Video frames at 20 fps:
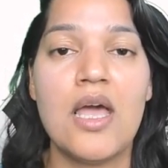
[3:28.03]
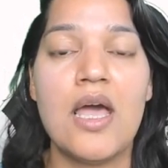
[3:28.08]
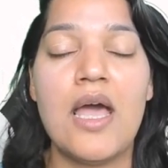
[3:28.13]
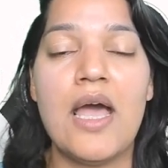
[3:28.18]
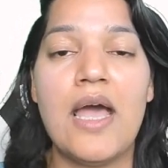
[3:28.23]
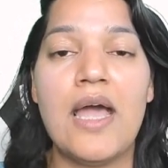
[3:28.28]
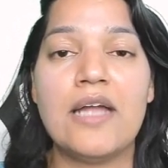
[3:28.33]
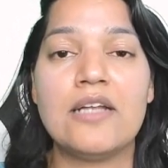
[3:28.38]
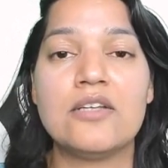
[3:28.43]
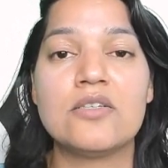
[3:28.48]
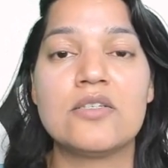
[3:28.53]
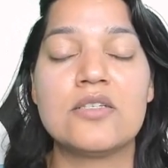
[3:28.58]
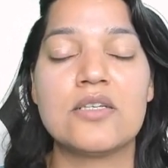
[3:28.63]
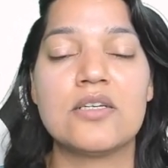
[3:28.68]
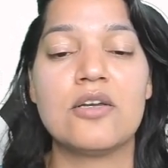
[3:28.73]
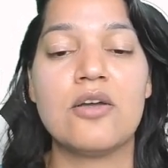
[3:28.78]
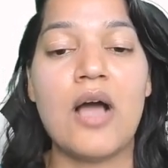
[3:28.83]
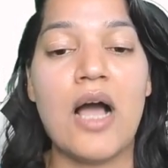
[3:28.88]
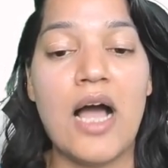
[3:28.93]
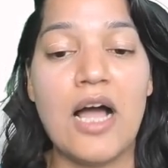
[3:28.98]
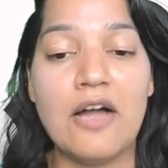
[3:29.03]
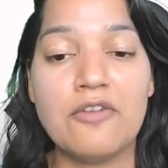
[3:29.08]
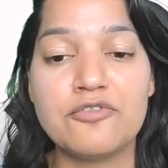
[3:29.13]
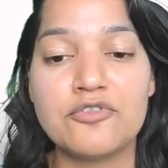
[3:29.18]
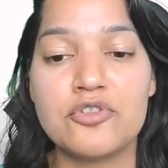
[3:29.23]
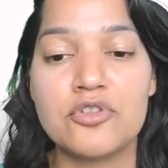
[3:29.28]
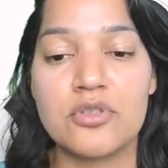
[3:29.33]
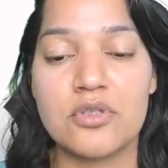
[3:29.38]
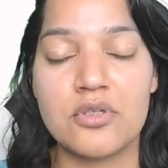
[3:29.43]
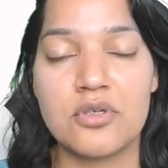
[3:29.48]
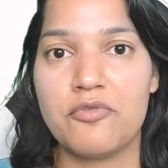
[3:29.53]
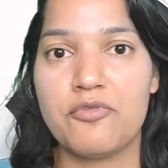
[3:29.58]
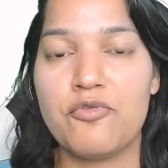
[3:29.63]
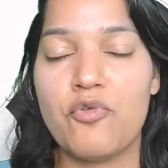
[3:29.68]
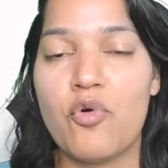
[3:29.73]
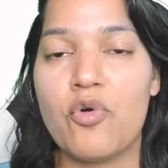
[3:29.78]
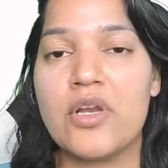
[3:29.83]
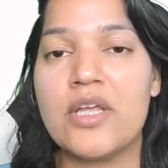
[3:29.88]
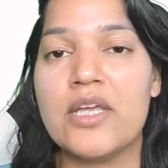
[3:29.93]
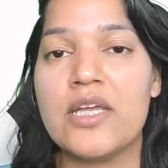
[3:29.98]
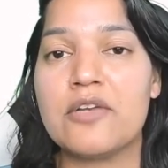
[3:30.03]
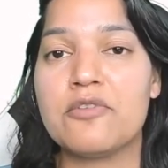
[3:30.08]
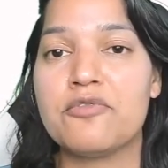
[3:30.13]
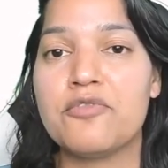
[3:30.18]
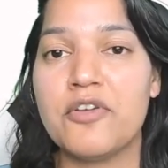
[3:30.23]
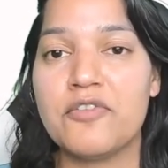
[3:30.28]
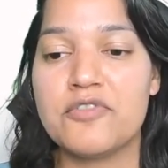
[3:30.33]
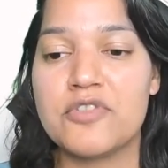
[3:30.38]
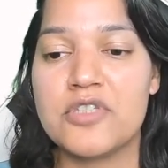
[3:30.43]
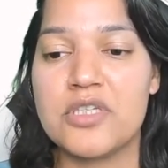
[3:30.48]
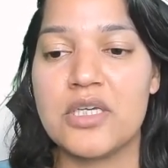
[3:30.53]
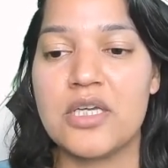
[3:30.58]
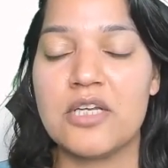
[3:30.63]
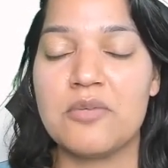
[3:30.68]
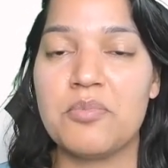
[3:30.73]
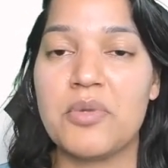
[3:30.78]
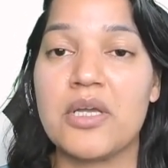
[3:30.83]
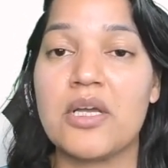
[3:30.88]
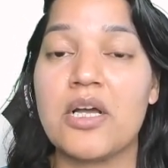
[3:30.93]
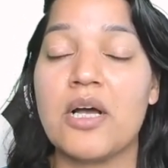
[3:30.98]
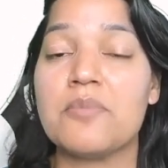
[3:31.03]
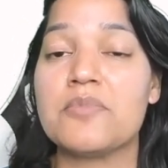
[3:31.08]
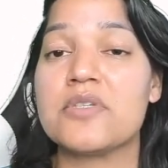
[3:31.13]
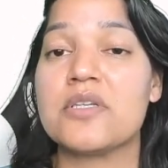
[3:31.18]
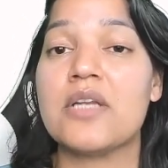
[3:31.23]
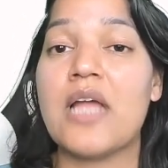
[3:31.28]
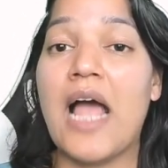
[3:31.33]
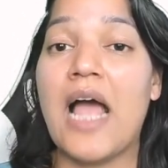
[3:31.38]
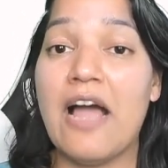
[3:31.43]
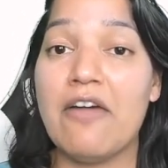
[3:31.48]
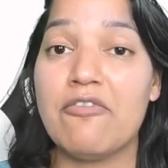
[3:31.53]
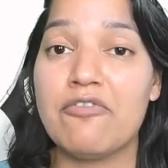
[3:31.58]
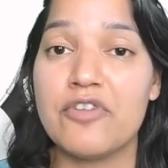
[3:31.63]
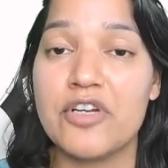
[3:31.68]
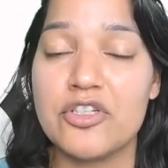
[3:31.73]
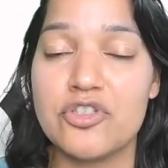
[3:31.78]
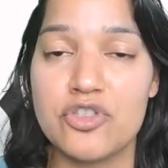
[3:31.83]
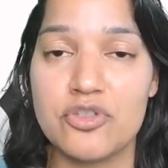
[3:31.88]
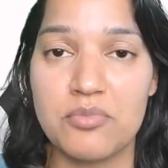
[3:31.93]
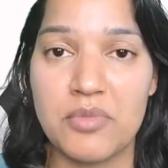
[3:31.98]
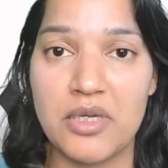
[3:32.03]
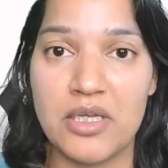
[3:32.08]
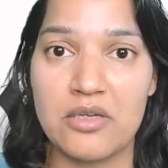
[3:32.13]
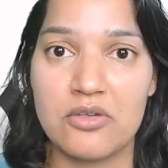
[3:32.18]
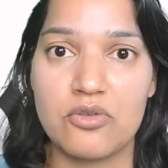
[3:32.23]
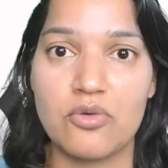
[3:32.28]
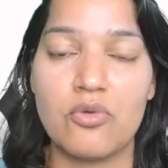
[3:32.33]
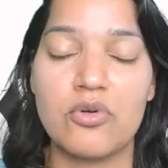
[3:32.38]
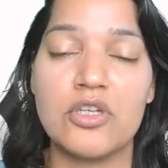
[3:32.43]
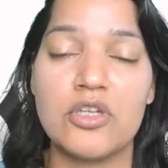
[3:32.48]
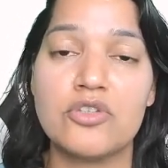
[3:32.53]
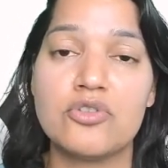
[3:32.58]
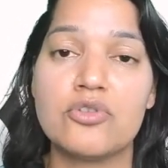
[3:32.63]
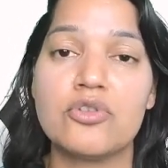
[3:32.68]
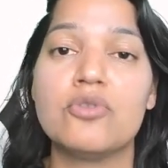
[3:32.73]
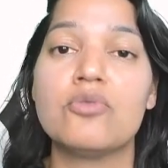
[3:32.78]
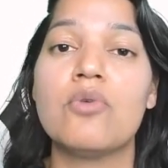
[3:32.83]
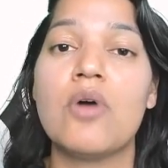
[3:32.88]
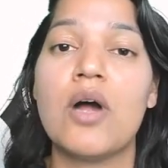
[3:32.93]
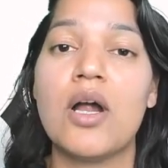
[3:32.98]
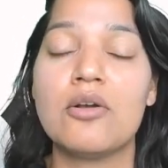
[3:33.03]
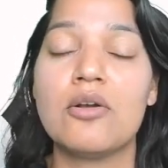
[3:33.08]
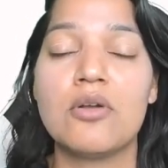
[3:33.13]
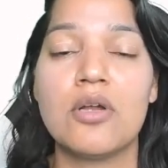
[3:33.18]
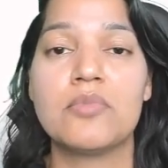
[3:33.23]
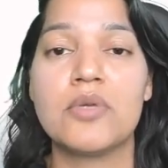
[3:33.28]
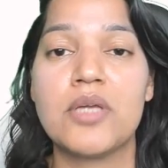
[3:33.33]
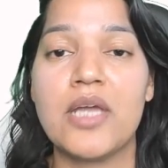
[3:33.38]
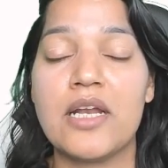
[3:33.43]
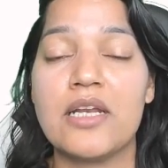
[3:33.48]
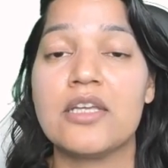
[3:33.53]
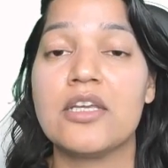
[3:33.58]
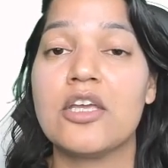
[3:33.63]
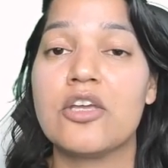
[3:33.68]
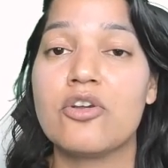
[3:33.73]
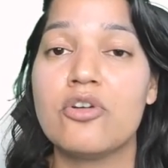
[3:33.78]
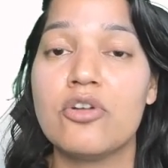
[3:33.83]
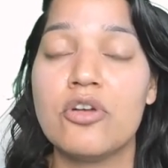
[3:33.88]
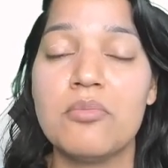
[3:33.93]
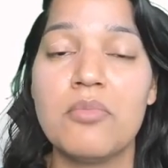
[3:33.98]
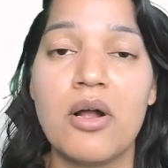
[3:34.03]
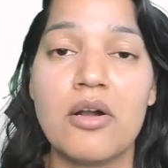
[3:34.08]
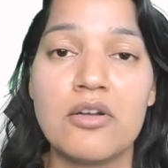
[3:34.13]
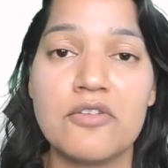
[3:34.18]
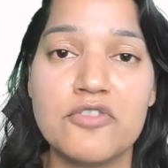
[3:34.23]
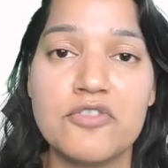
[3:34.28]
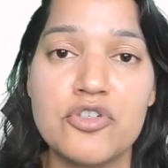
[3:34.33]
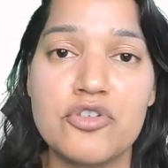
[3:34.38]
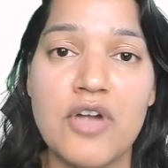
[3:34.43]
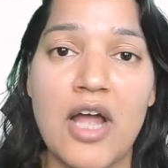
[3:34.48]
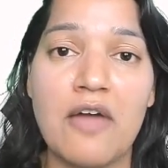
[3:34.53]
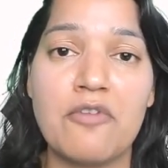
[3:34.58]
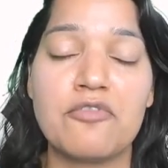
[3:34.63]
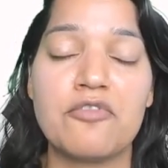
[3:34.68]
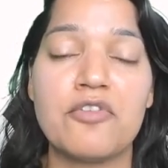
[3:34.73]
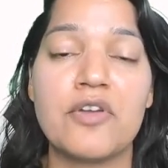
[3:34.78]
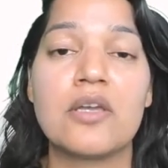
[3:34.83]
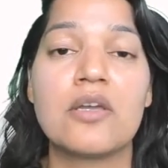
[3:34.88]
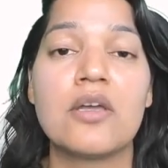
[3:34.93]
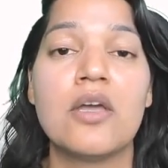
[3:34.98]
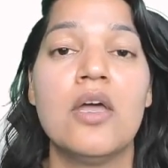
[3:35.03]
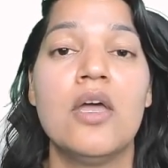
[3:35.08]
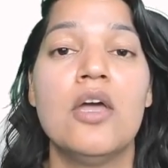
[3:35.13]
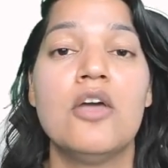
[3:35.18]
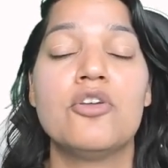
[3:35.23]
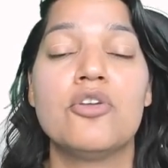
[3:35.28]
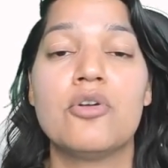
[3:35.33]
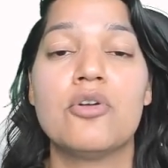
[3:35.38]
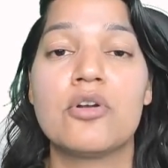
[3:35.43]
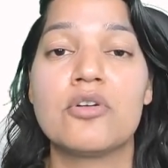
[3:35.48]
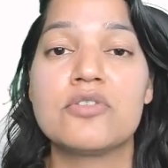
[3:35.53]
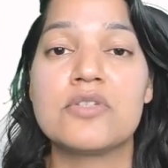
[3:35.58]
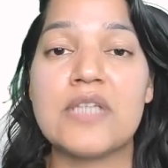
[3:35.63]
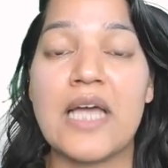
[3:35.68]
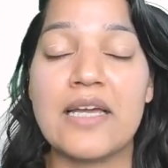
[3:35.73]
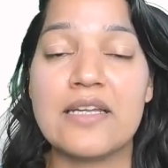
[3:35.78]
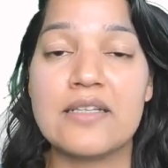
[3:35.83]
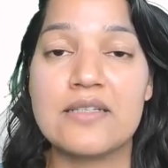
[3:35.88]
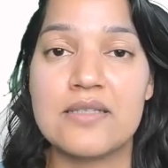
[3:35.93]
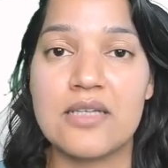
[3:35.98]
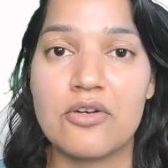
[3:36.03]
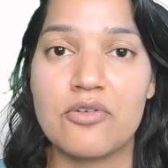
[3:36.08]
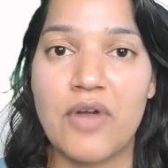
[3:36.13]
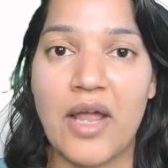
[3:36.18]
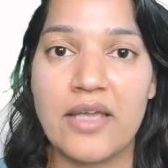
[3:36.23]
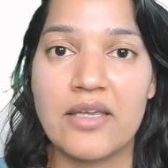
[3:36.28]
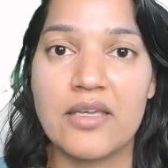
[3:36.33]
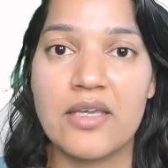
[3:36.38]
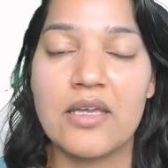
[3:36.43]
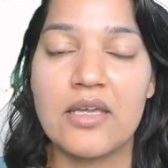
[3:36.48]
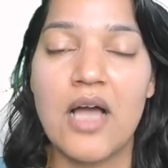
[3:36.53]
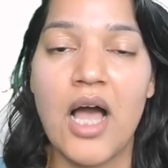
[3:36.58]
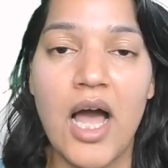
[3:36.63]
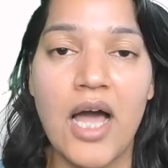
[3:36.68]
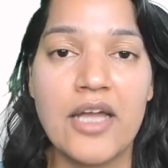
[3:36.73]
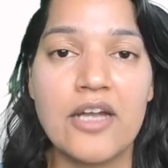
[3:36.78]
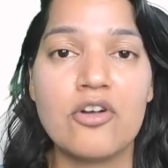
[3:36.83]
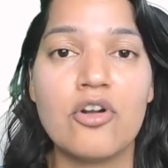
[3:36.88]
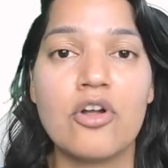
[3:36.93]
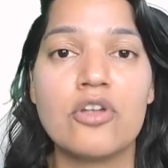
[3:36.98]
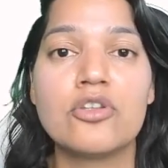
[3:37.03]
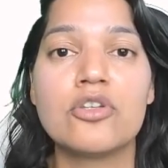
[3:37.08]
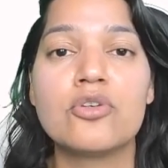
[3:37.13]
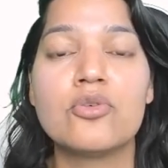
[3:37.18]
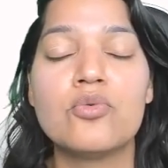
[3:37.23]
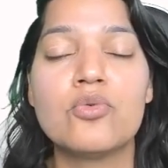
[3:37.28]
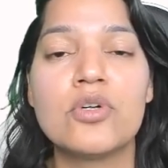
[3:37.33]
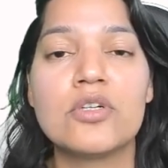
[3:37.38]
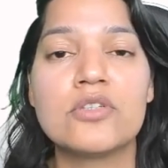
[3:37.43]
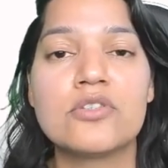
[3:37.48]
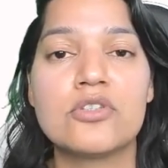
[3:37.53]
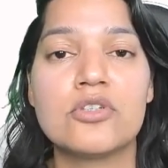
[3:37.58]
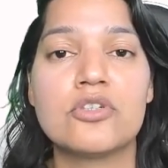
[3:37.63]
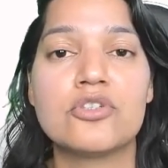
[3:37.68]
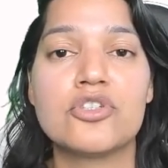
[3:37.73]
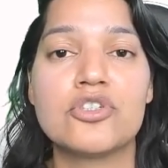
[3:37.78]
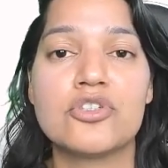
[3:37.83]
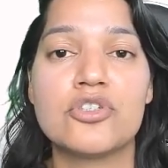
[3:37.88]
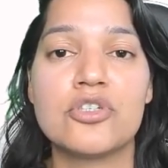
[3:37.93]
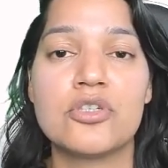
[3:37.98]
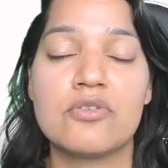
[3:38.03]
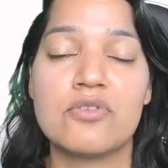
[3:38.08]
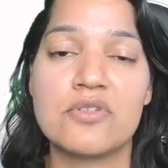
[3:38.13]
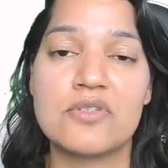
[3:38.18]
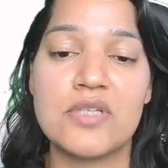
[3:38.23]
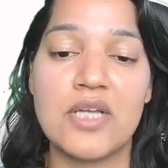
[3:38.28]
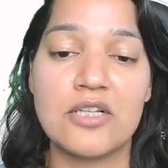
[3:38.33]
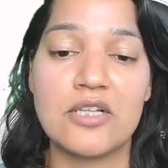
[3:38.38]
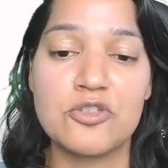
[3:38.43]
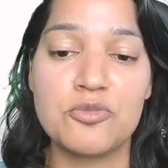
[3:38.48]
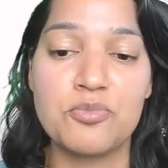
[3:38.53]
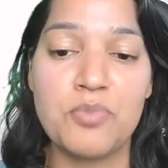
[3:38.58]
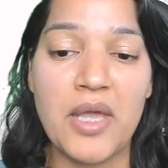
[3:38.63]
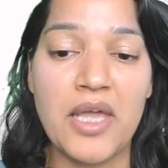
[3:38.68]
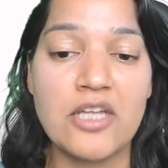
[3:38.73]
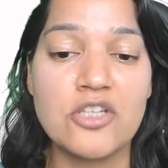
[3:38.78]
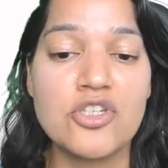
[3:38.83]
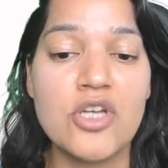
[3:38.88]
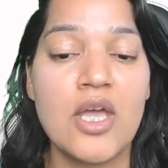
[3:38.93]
And after 40 and 50, it becomes an average domain authority. So you are getting a good amount of traffic. Your sites are ranking higher on the Google search engine results page.